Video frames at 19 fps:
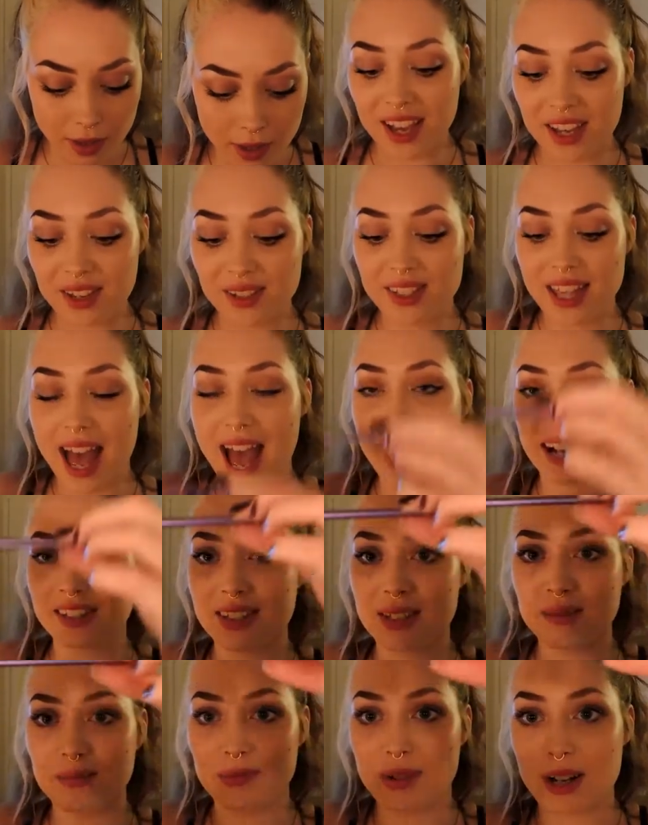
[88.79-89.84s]
I use the
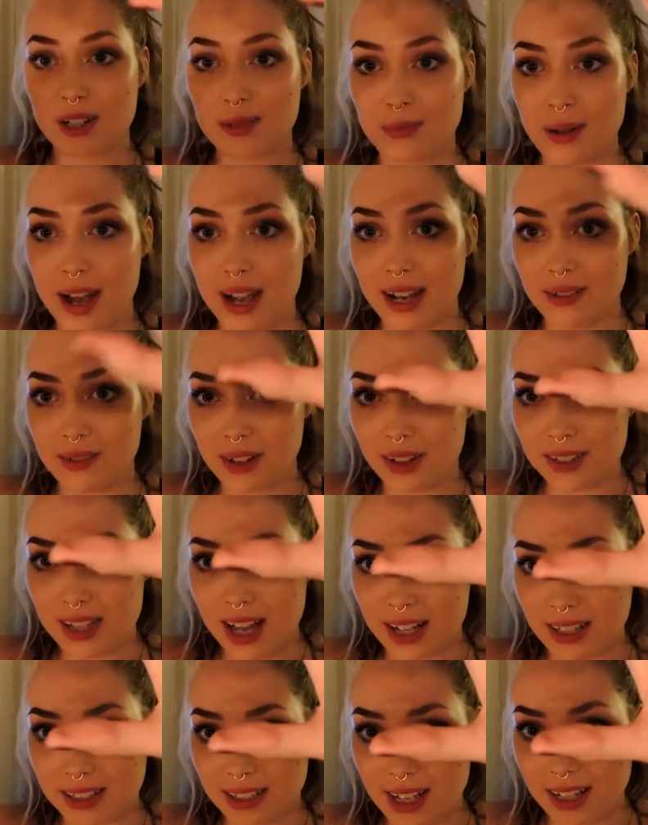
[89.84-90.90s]
accent brush by Real
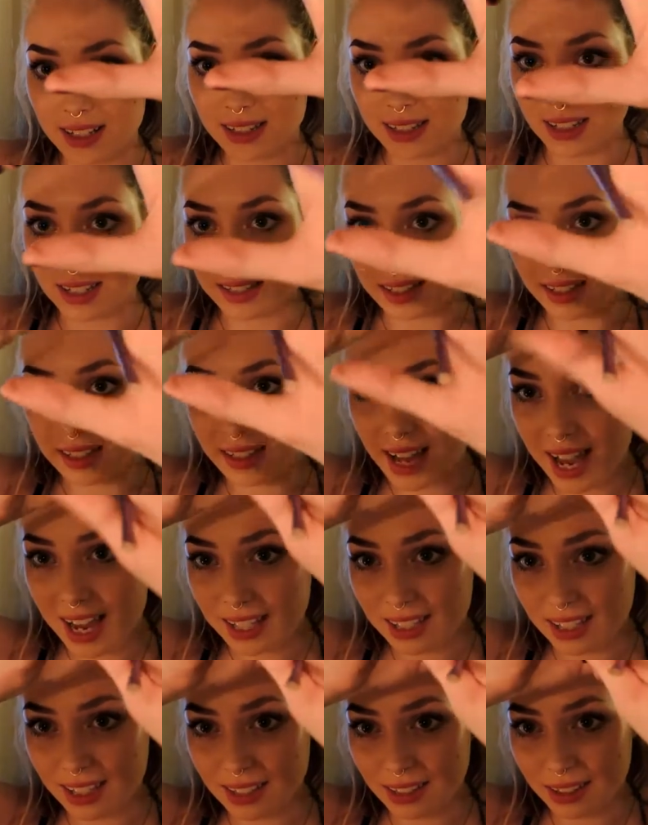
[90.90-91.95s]
Techniques, and it's a
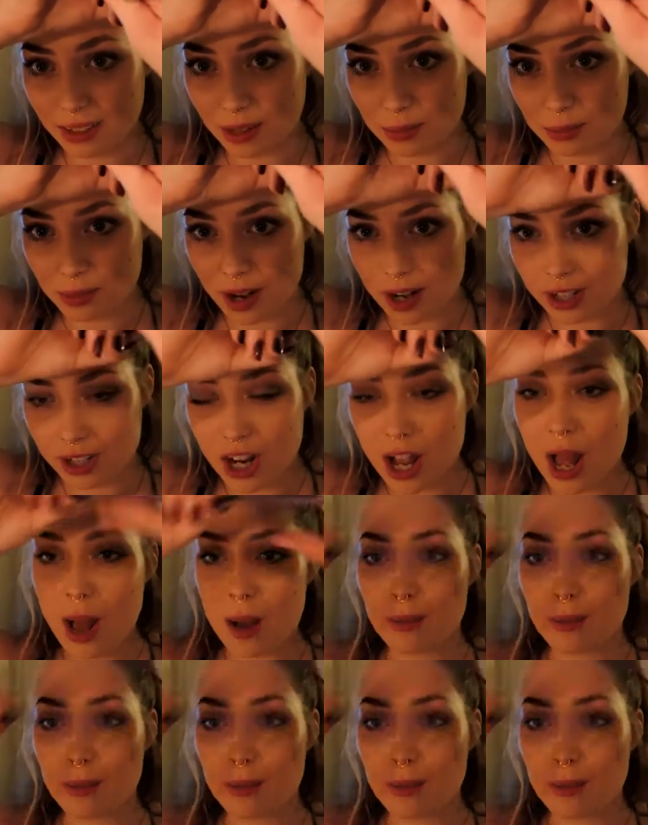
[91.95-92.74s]
tiny little brush,